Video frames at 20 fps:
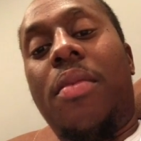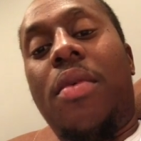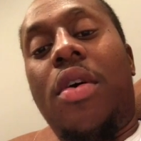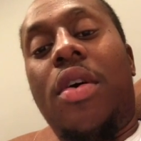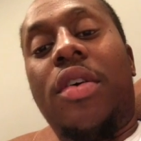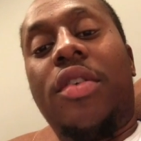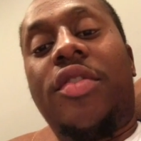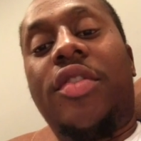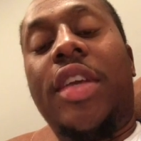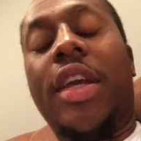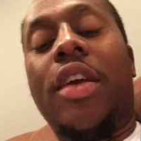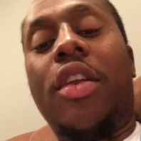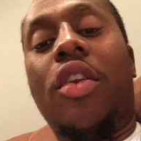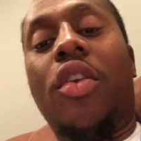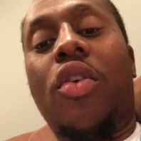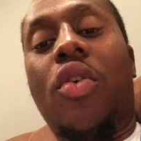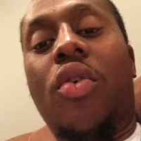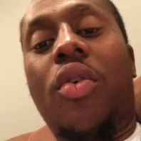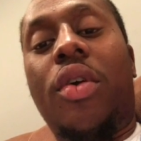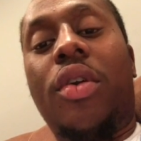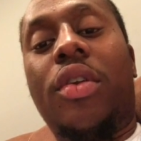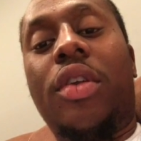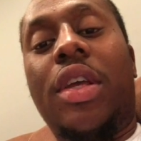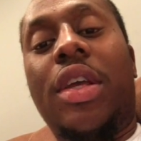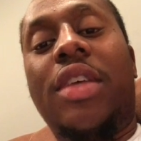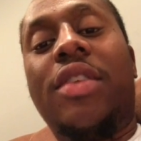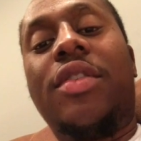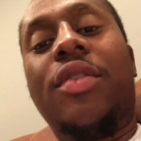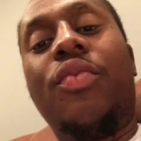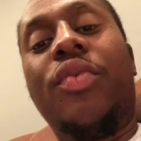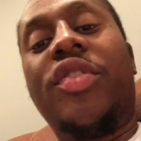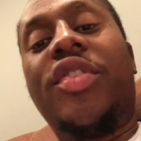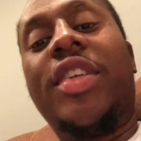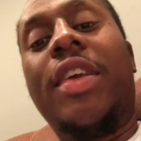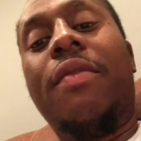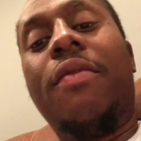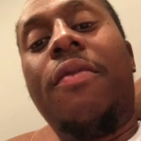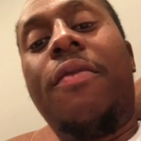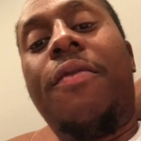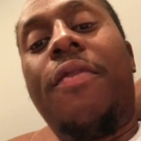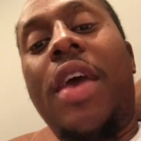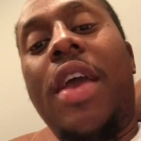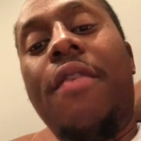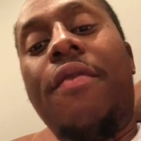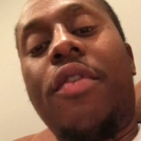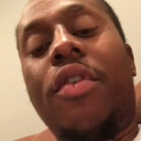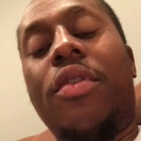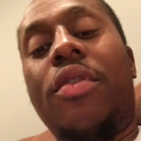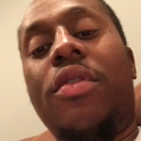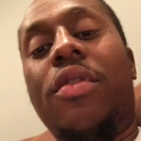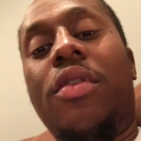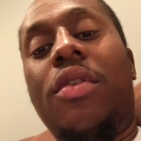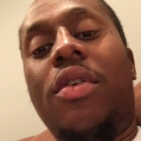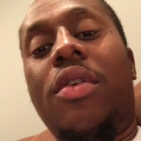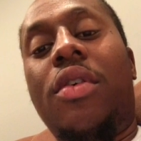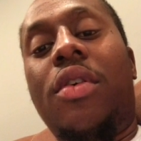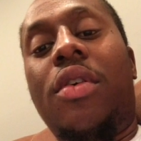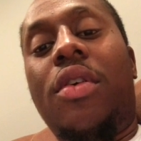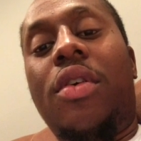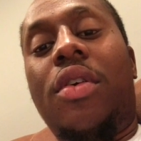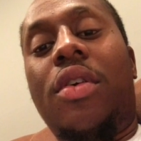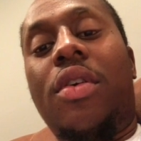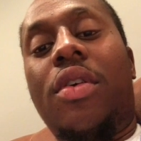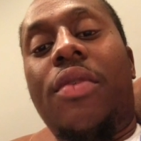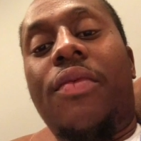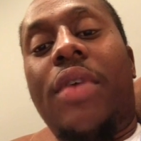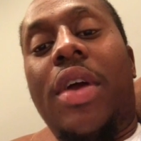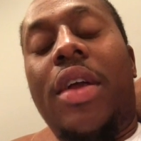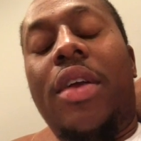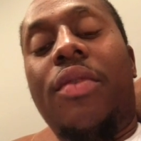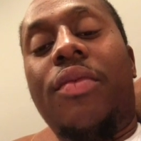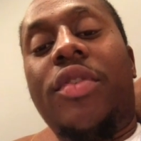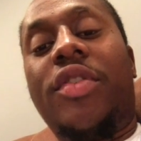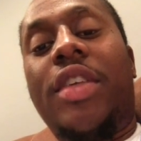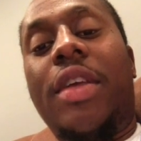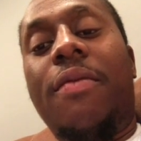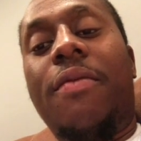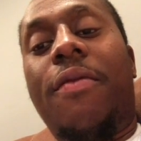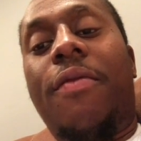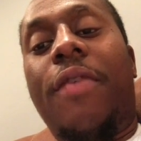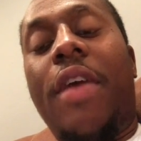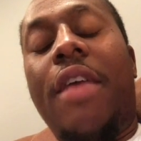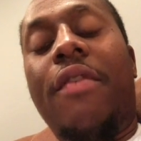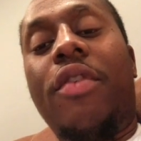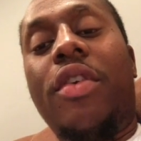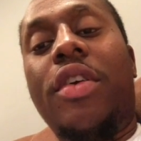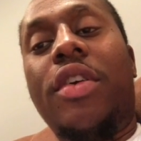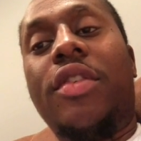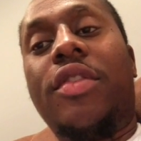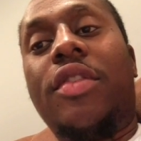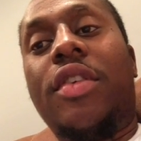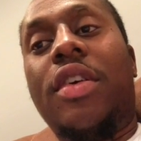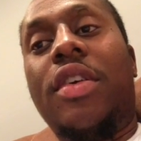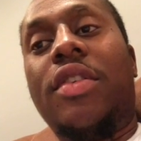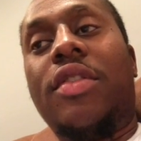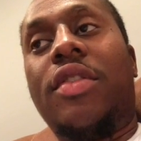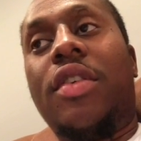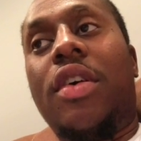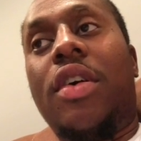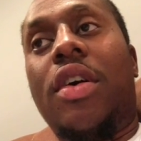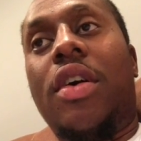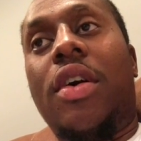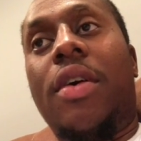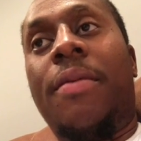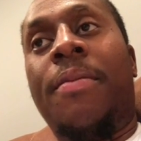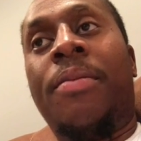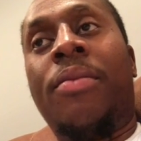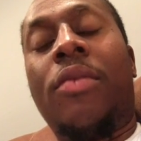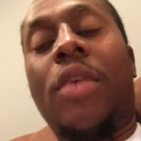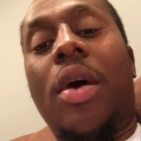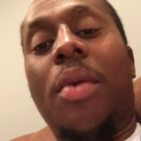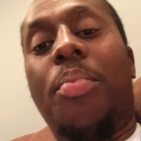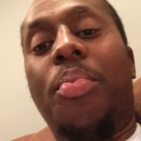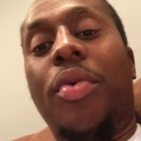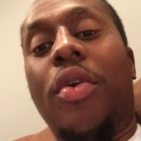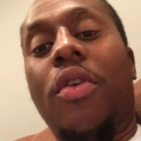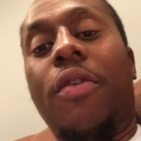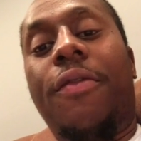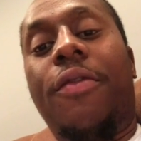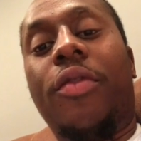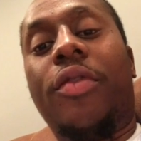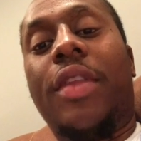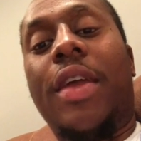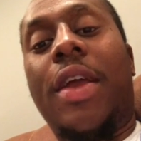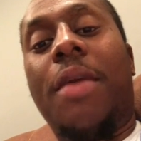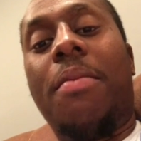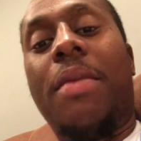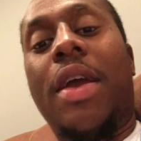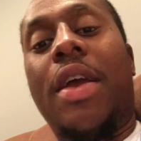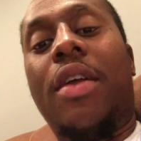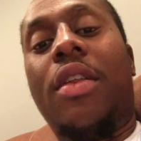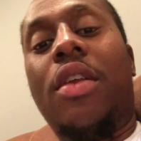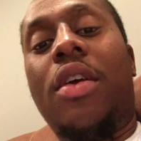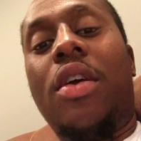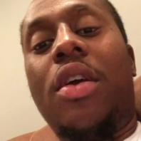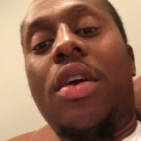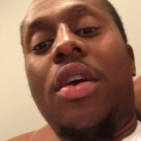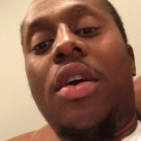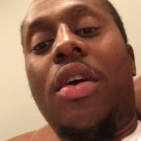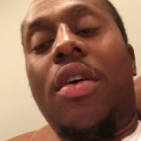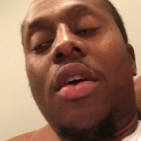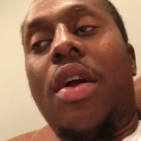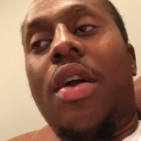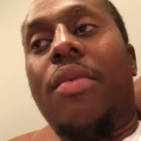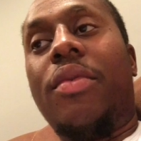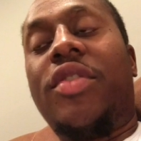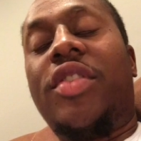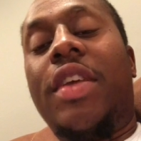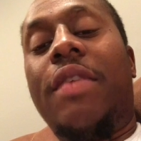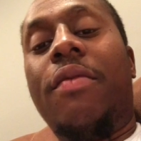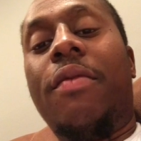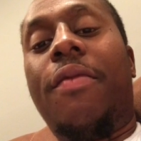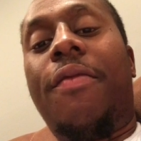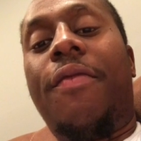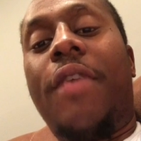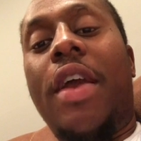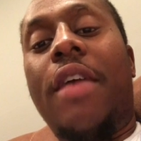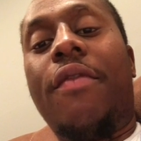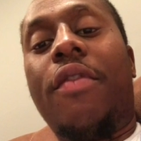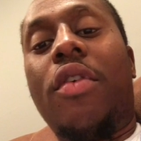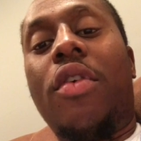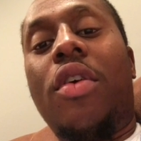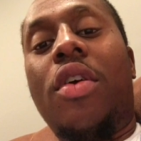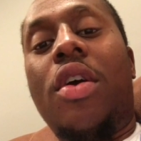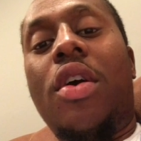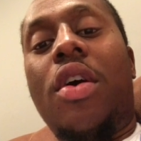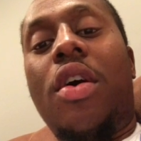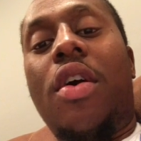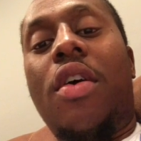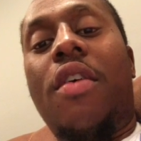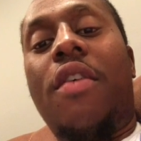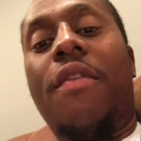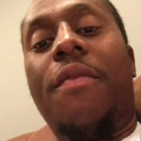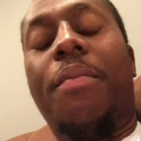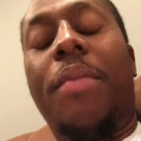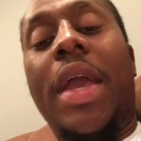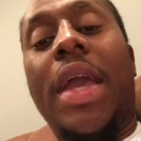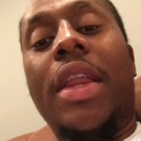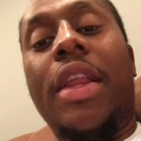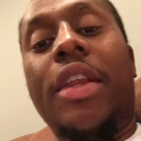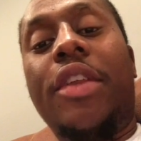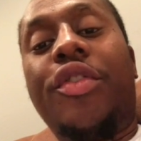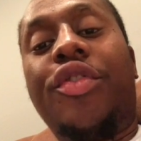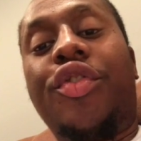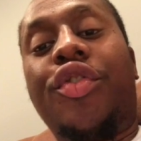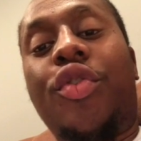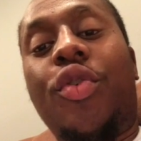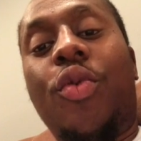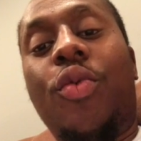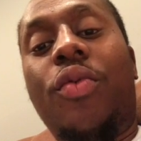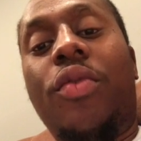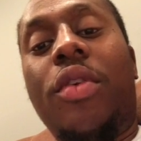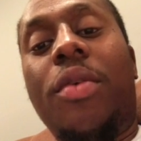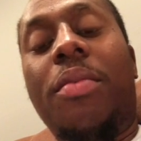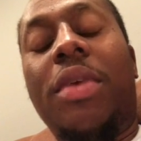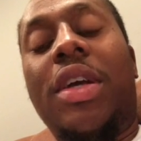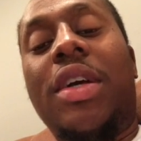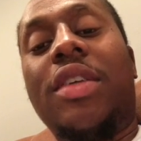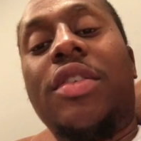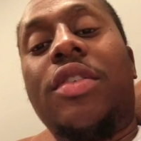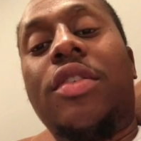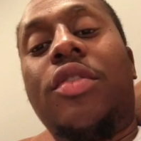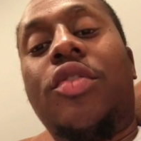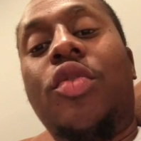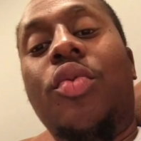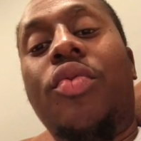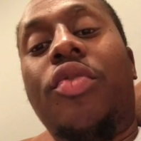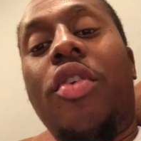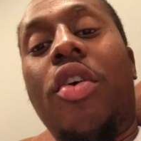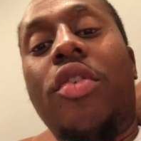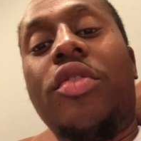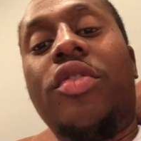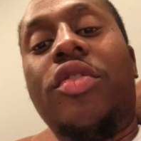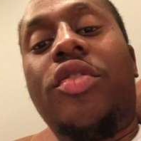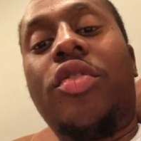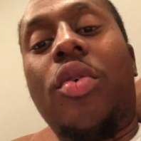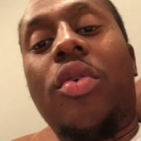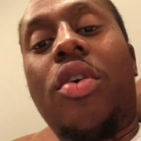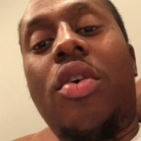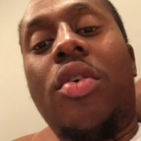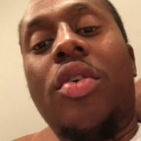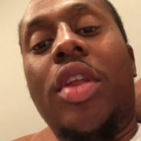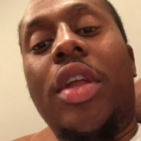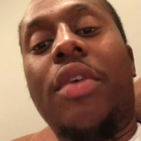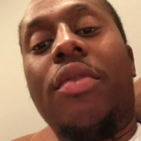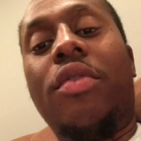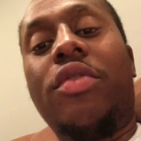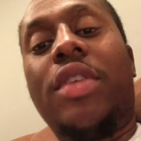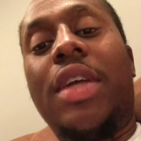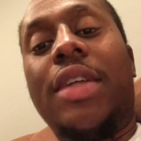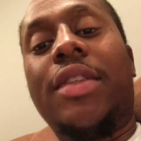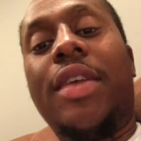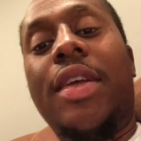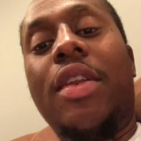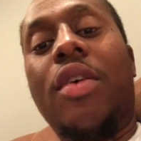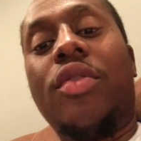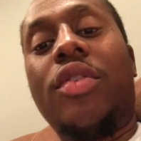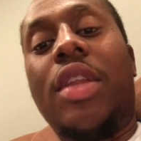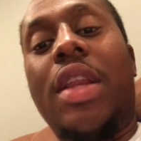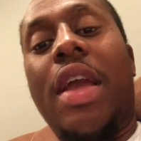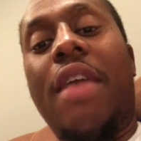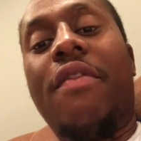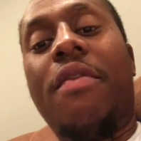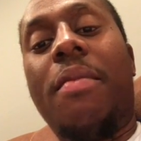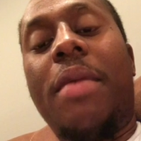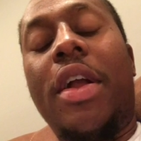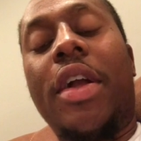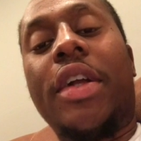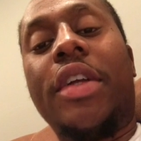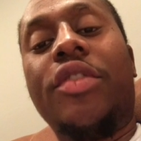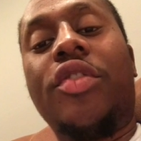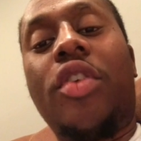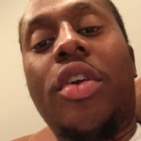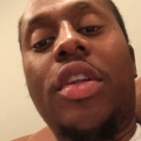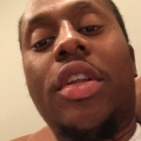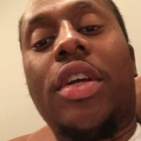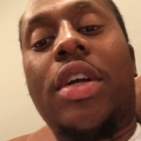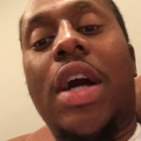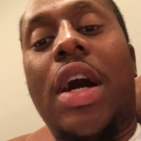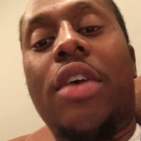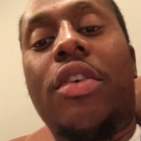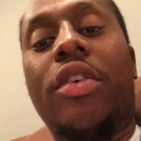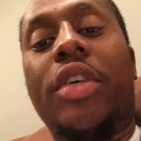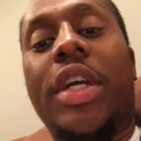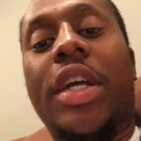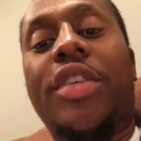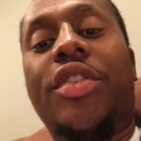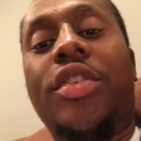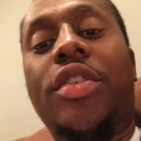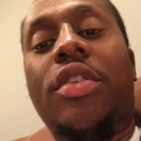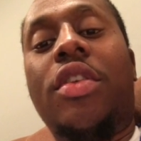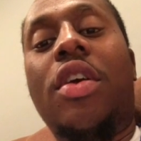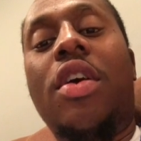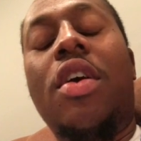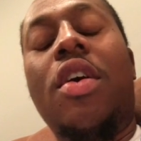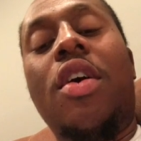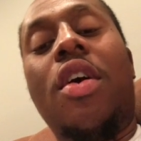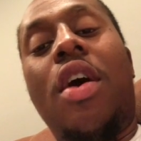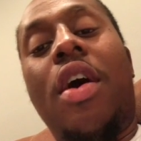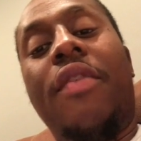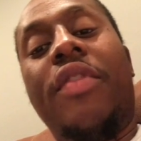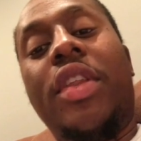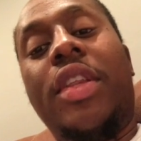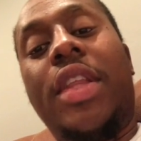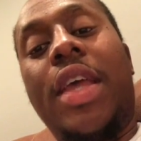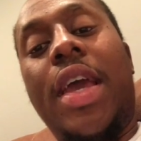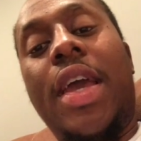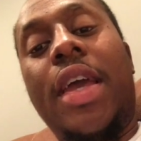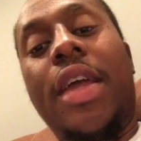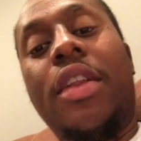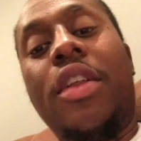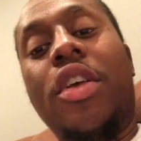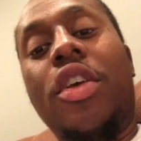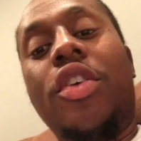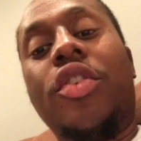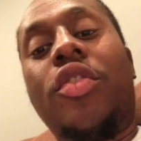uh, seeking the lord is receiving favor right receiving favor is is a, um, a beautiful thing man all right, receiving favor of being in his truth because two thirds of so called Negroes, Latinos, and Native Americans are in the congregation of the dead.